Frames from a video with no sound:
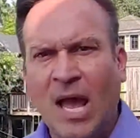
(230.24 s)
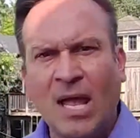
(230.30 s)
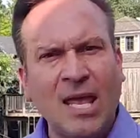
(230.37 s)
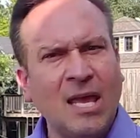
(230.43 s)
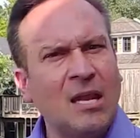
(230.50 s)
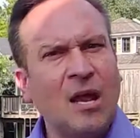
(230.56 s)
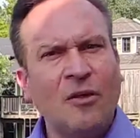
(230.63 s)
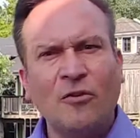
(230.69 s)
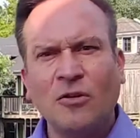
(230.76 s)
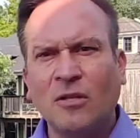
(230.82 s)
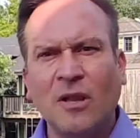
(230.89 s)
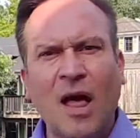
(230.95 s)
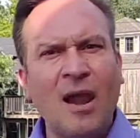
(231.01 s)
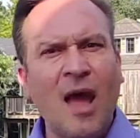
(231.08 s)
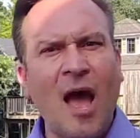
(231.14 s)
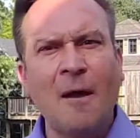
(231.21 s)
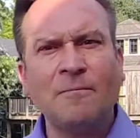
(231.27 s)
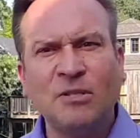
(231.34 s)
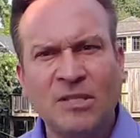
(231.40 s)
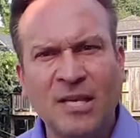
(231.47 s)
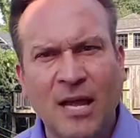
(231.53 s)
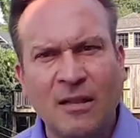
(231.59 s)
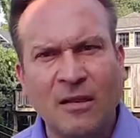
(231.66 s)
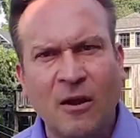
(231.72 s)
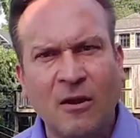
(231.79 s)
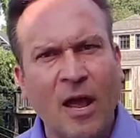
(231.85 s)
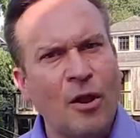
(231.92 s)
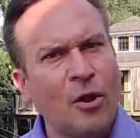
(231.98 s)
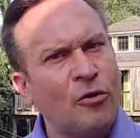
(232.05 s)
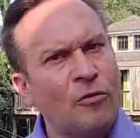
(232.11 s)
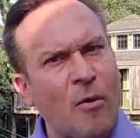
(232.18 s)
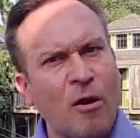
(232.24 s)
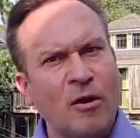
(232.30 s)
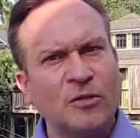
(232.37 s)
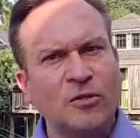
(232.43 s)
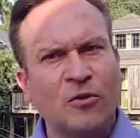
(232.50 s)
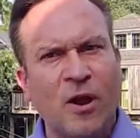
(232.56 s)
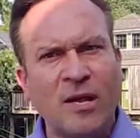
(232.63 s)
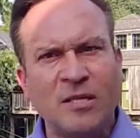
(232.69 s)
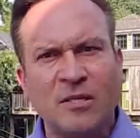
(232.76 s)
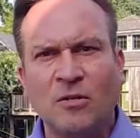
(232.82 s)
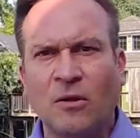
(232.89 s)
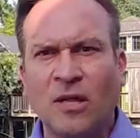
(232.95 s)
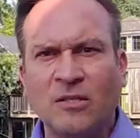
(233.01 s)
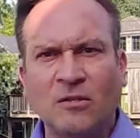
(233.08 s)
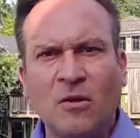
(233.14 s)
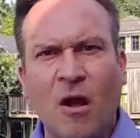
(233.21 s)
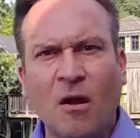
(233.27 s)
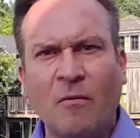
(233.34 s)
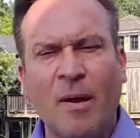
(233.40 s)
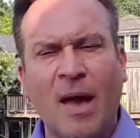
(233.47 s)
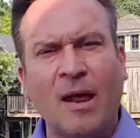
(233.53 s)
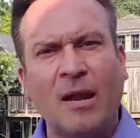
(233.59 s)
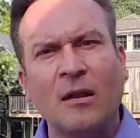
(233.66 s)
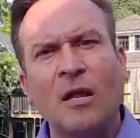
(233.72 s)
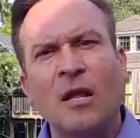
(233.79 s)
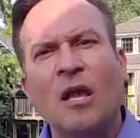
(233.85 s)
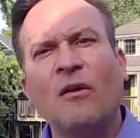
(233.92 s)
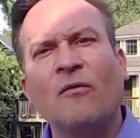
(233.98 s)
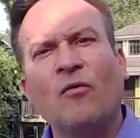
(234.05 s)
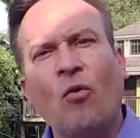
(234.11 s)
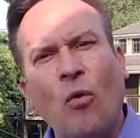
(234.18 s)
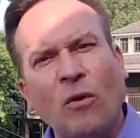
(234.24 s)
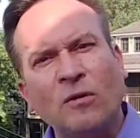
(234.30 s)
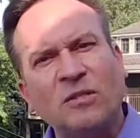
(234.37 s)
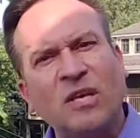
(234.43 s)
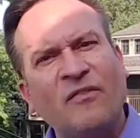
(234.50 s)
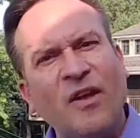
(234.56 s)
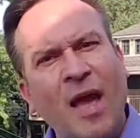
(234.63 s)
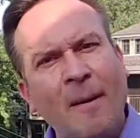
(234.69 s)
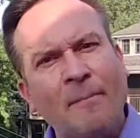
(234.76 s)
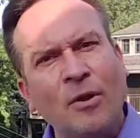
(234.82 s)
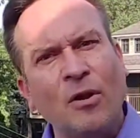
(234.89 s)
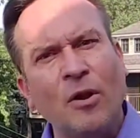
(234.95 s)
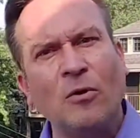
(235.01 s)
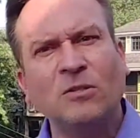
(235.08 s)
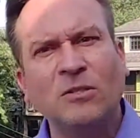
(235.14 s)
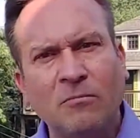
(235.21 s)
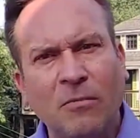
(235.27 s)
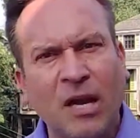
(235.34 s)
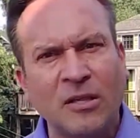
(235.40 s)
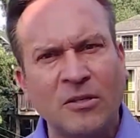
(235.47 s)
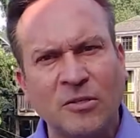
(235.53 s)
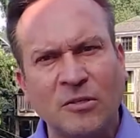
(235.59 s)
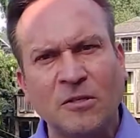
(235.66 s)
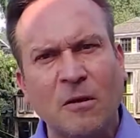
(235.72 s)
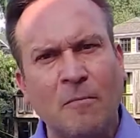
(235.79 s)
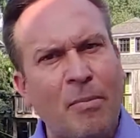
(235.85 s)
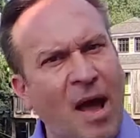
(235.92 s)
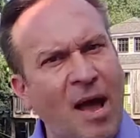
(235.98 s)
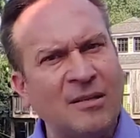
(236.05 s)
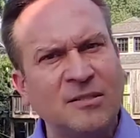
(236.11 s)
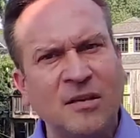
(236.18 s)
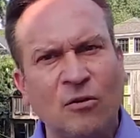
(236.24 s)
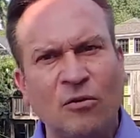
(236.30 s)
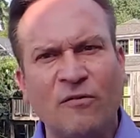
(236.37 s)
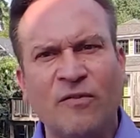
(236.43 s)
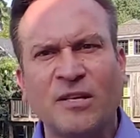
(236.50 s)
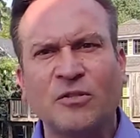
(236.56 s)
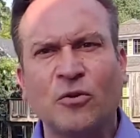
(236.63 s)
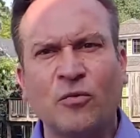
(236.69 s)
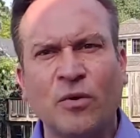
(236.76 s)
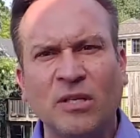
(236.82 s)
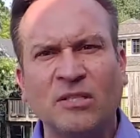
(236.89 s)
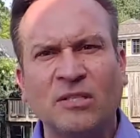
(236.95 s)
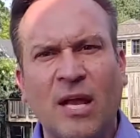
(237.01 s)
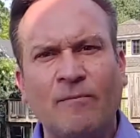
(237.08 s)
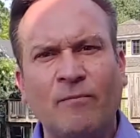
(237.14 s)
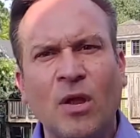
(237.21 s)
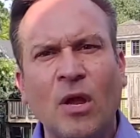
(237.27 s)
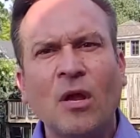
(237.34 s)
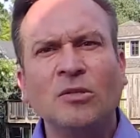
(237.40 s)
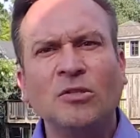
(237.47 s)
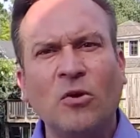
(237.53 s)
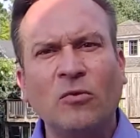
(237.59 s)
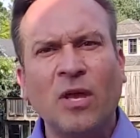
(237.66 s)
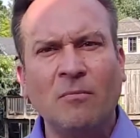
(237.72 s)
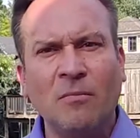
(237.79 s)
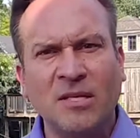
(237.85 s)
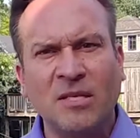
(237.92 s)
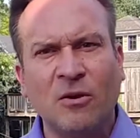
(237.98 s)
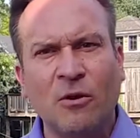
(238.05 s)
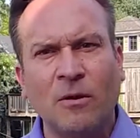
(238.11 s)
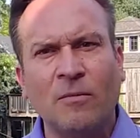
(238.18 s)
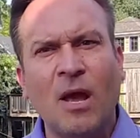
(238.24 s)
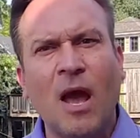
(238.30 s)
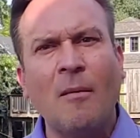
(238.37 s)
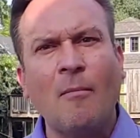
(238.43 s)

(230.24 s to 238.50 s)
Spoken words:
Again, there's a lot of options out there, and I know the market's crazy, so let's talk about it. And of course, if you happen to know somebody that's looking to buy, sell, or invest in real estate, don't keep me a secret.